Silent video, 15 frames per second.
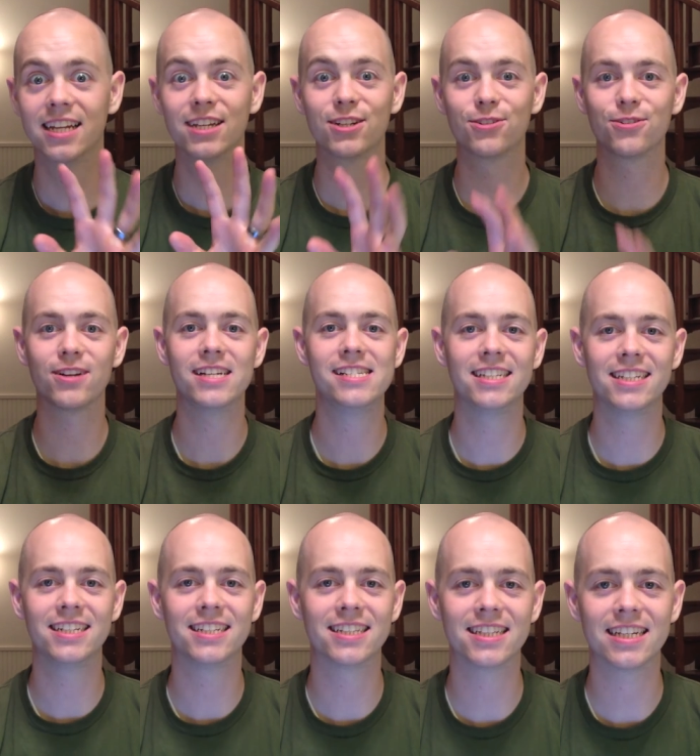Crazy
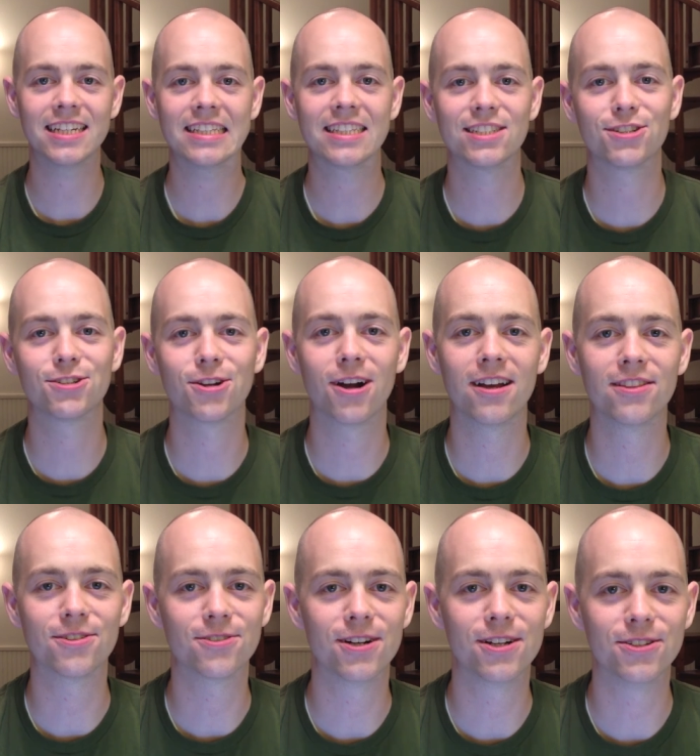to think that you're on
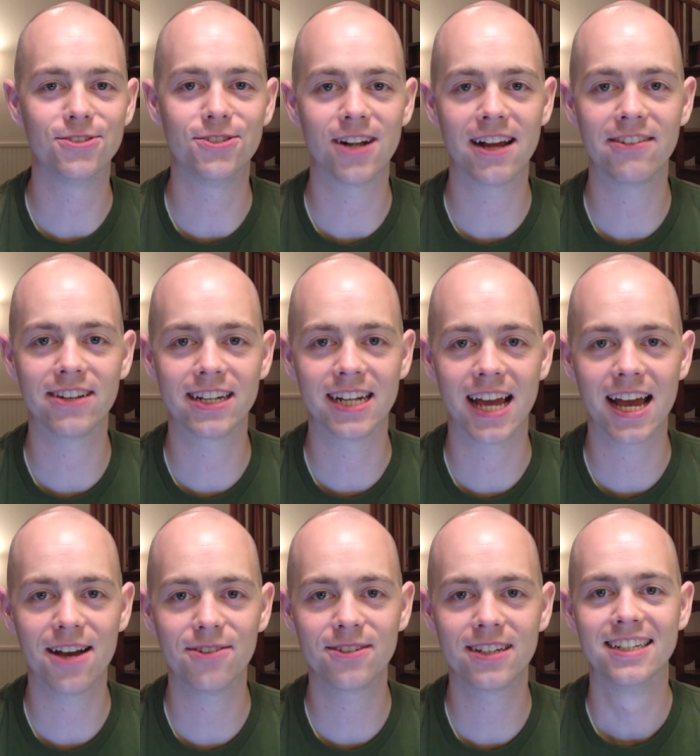the road driving
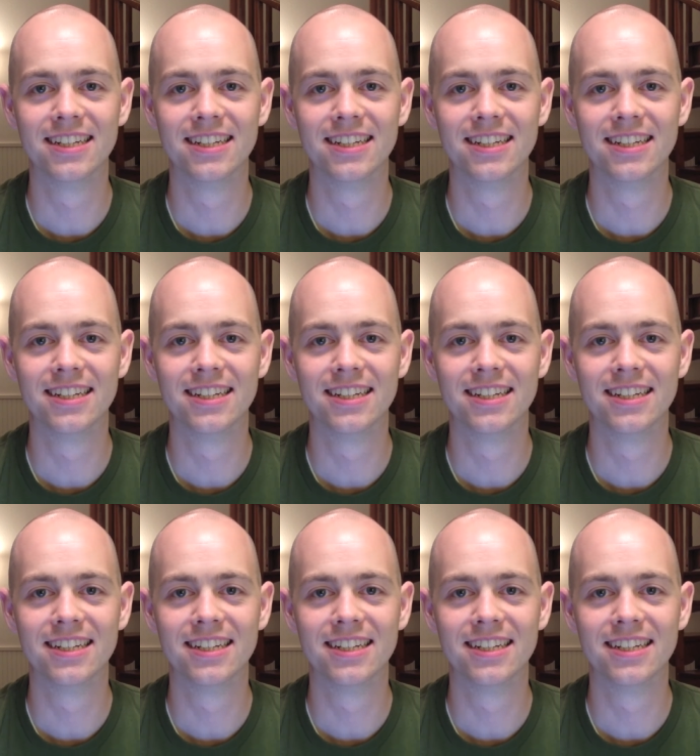now.